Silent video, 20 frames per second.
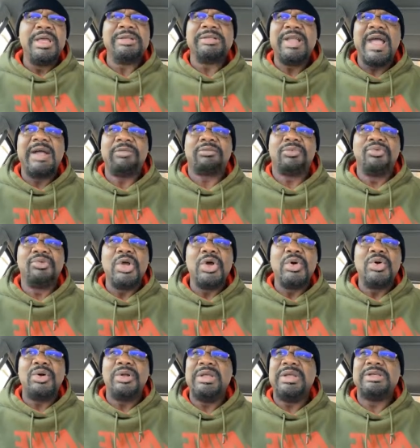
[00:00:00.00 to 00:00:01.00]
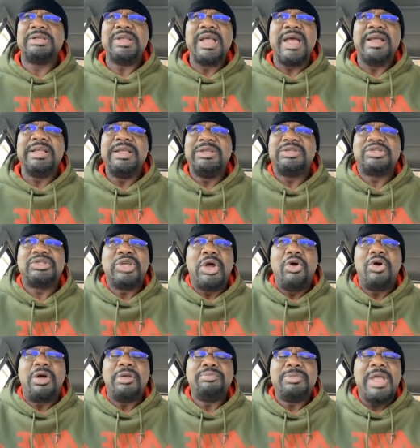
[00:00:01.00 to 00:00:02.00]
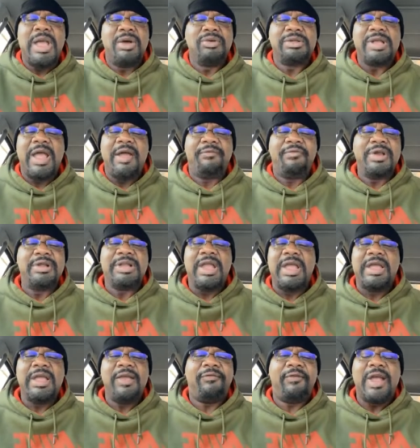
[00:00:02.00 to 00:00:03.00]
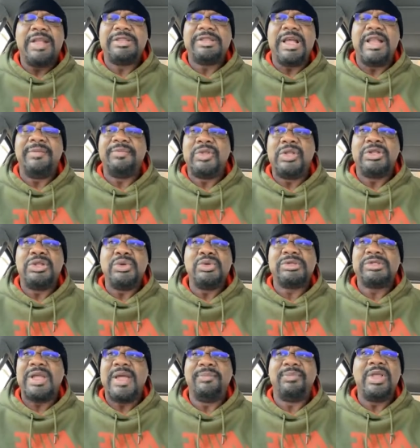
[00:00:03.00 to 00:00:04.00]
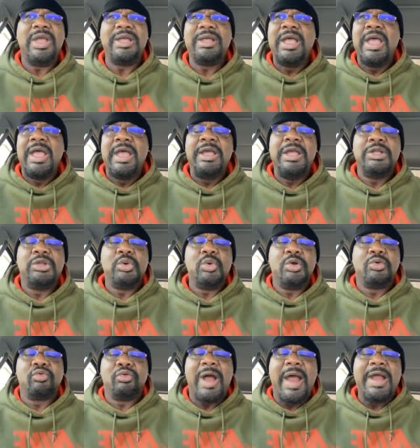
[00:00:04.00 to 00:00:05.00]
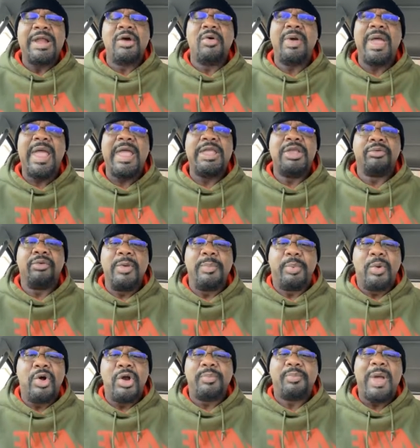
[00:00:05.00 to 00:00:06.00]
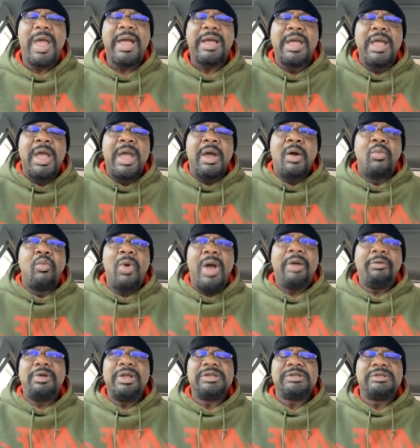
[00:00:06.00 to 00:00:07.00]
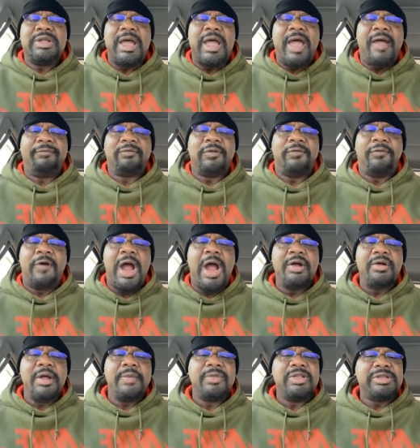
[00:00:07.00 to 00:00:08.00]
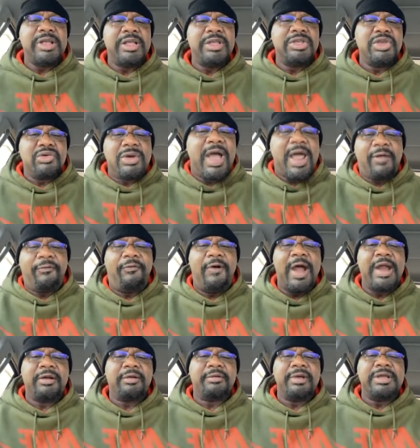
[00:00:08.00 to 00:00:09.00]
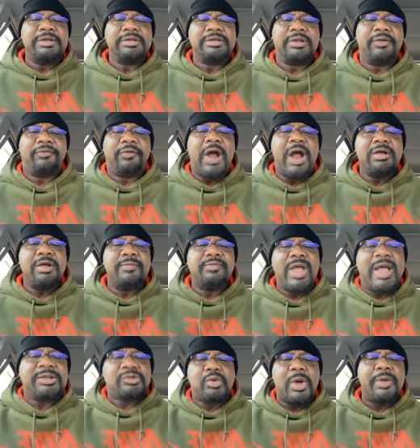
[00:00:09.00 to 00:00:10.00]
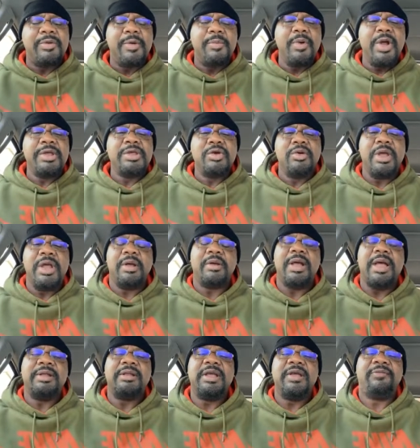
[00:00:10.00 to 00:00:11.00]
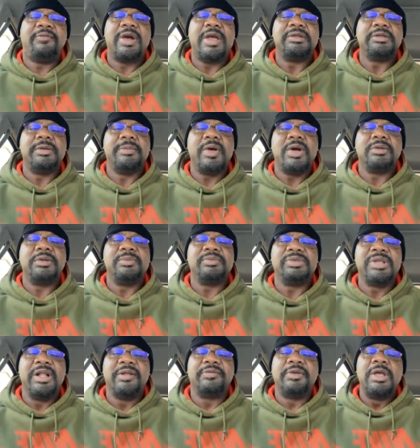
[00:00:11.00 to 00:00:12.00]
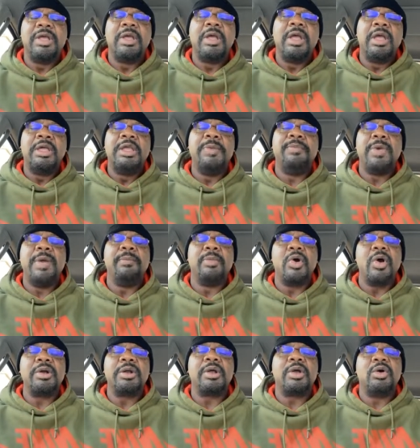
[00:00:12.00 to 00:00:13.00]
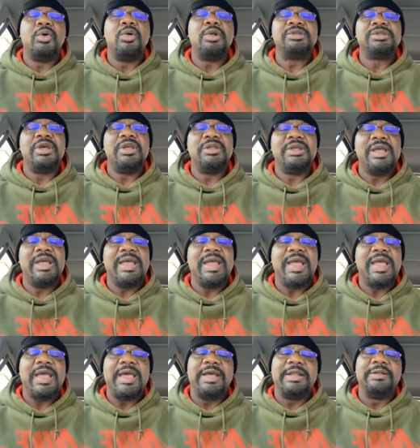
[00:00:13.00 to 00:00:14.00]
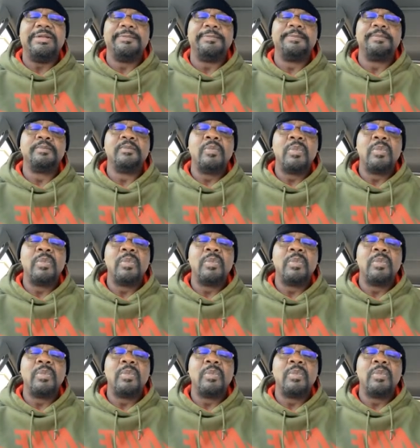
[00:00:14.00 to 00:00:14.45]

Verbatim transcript: He's not drilled. He's not, he's showing me out everything. If I tell him to do something, he do it right away. You report back. What reason I have to fire him? Saying say, you gotta find a reason to fire him. That's why we bring you here. And they're fighting among themselves, keeping burning coals on their head.